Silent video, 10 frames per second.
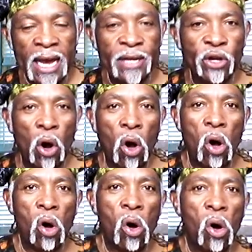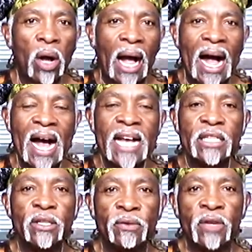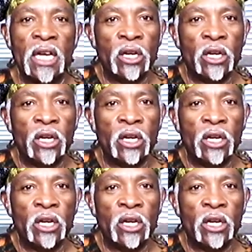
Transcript: into all kinds of